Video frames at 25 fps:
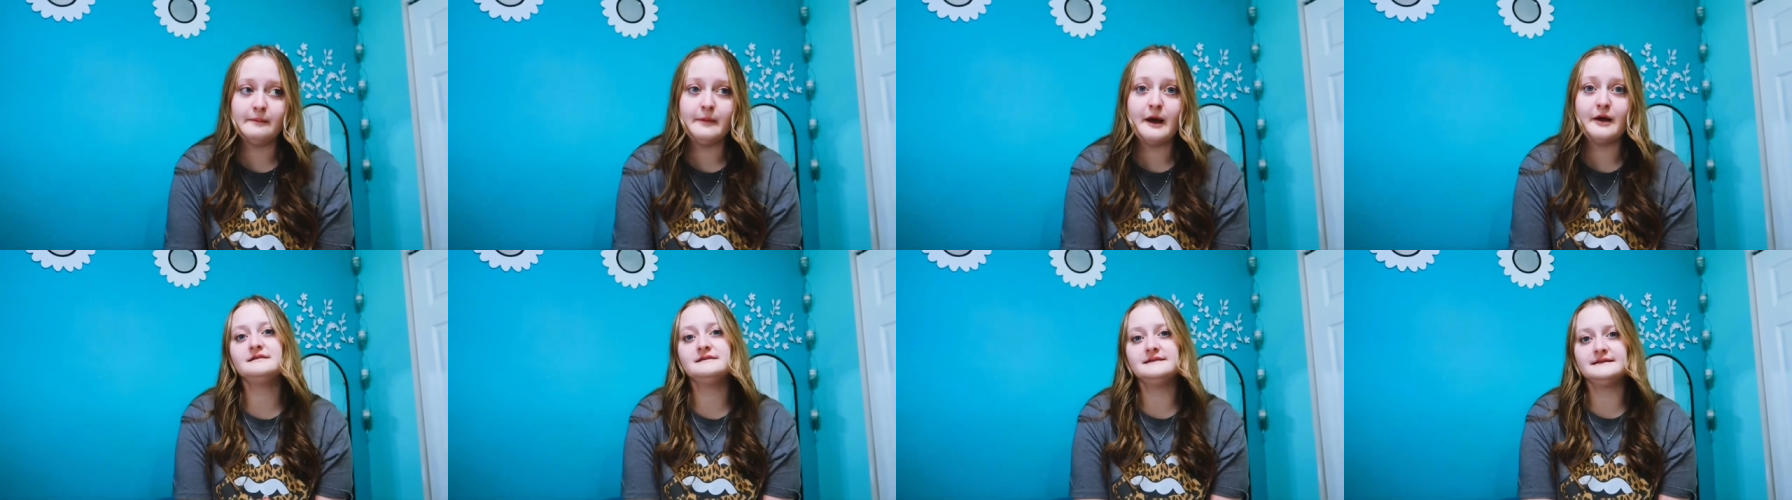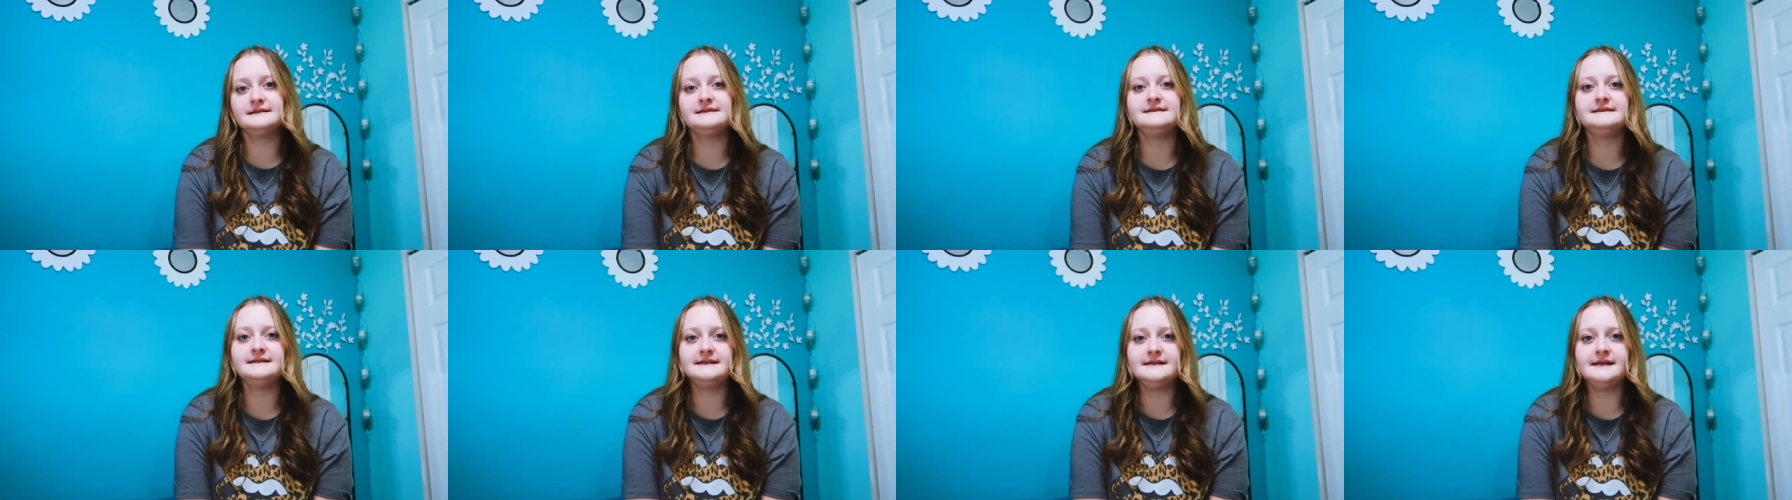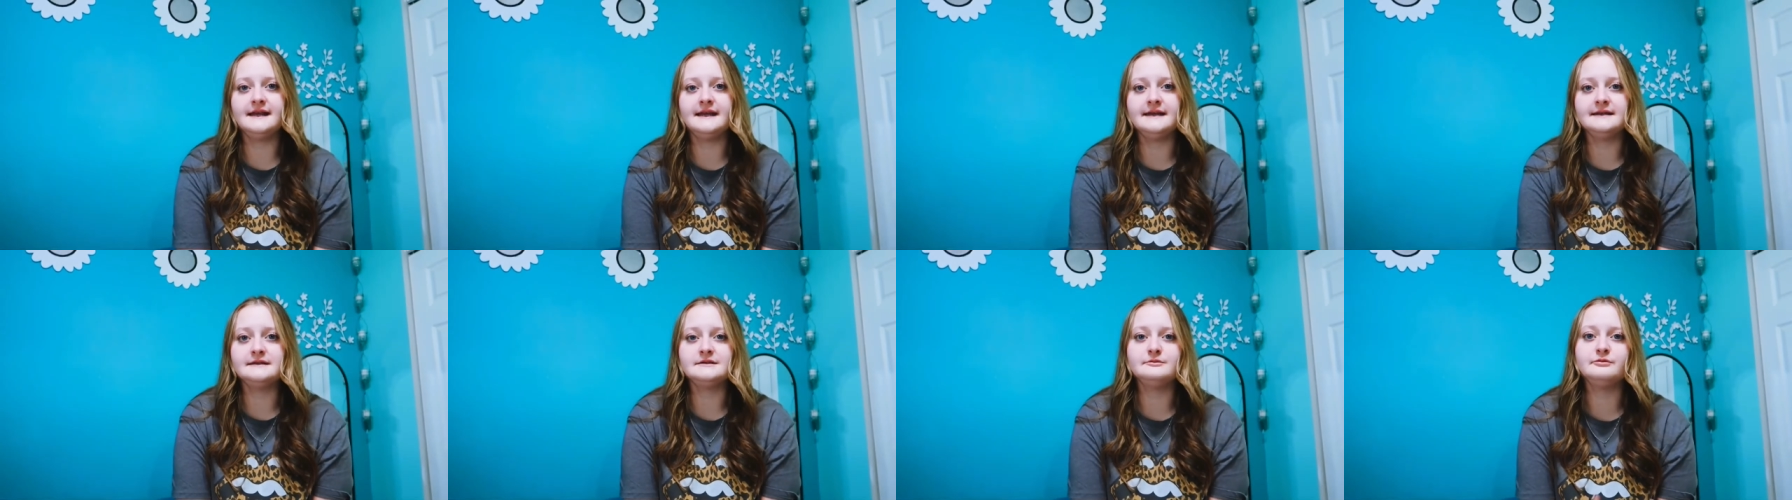about 60
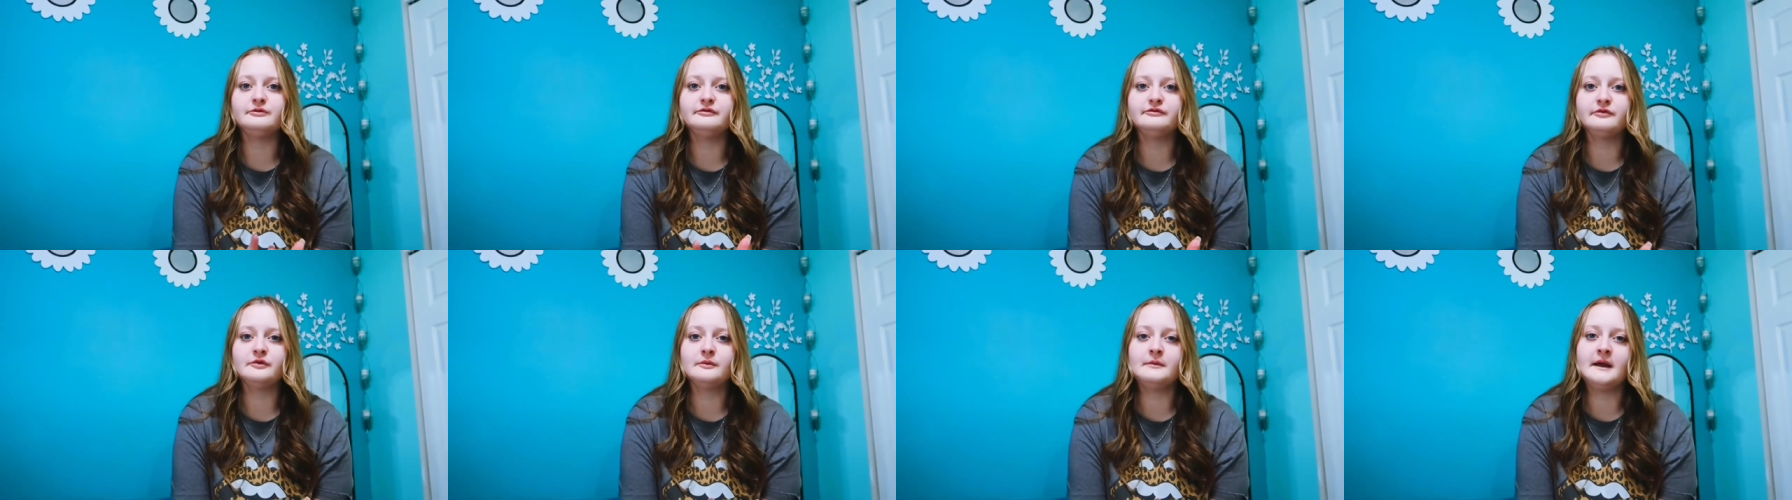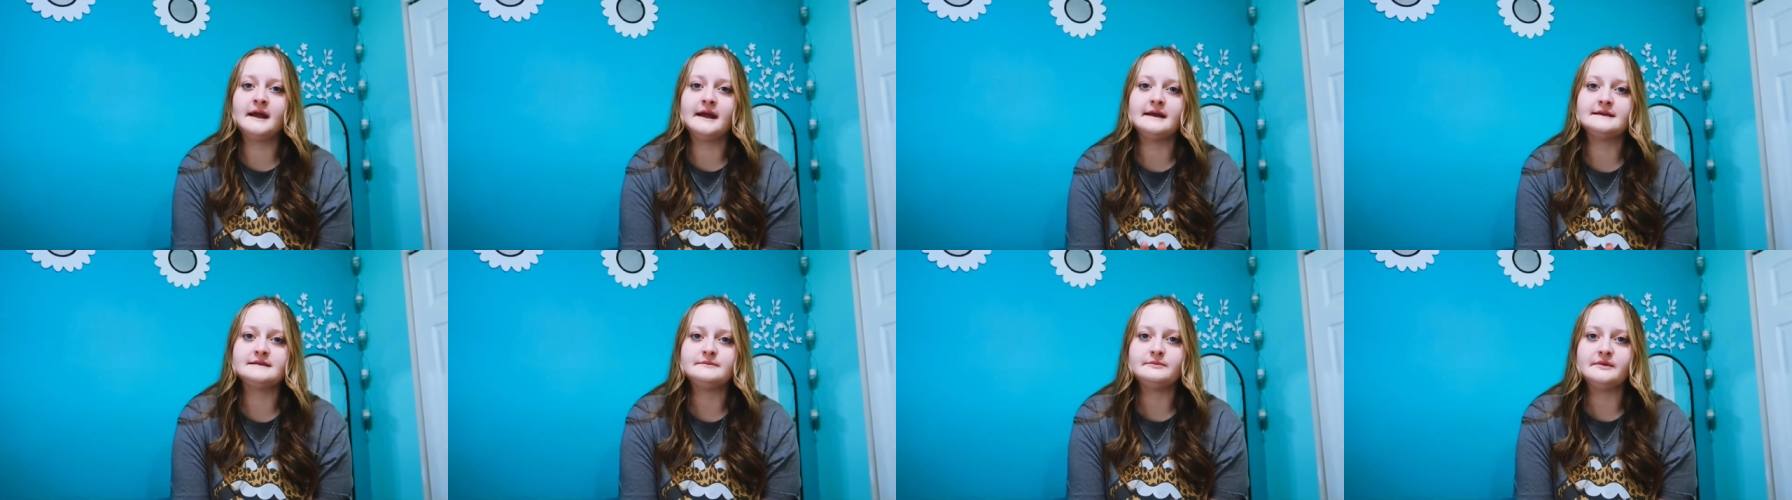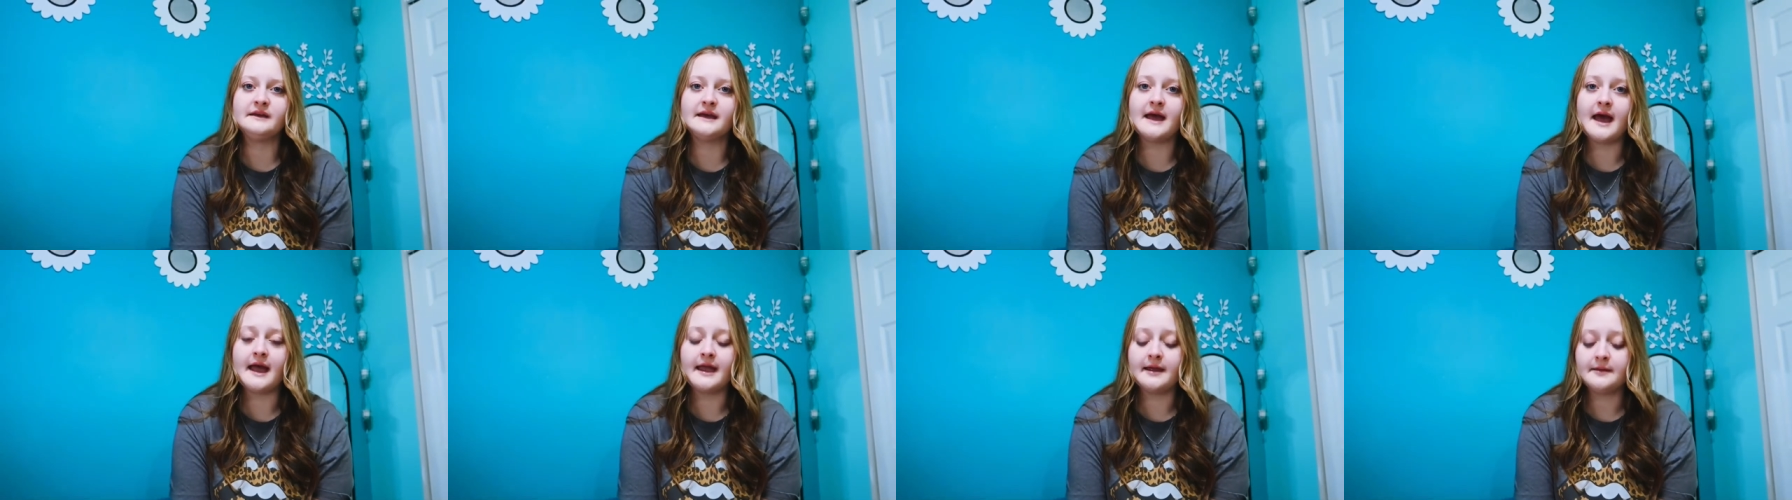days before my
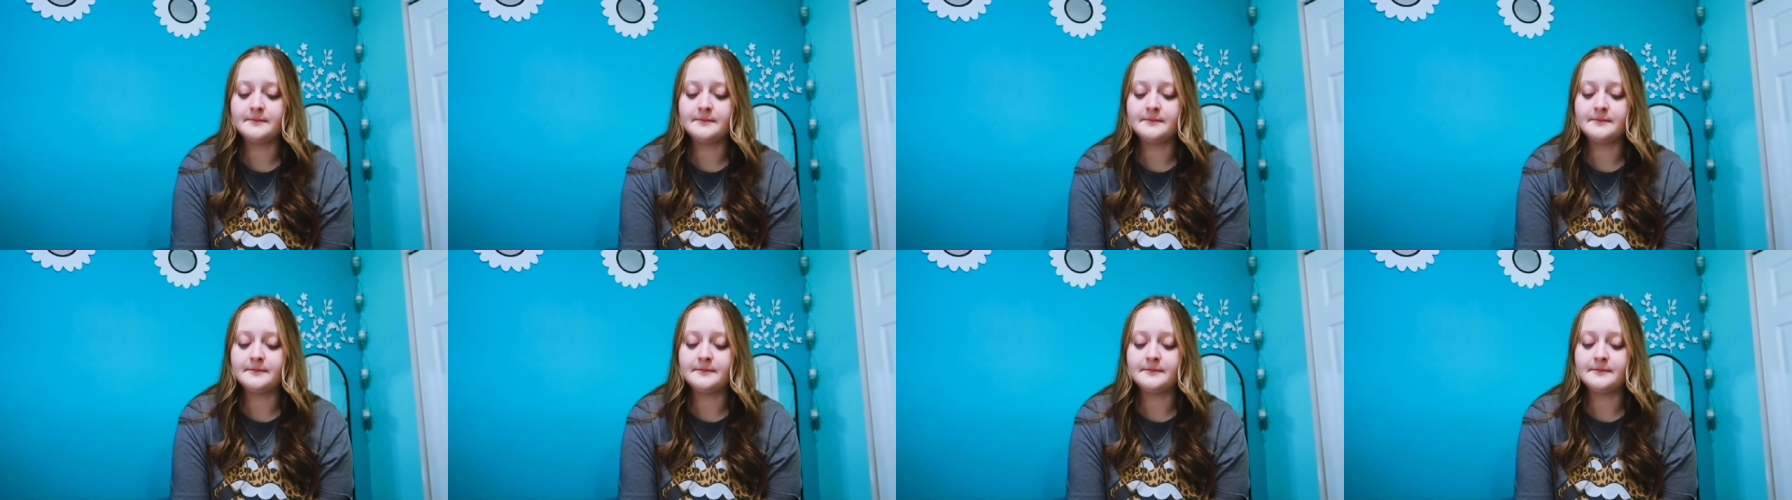SPI.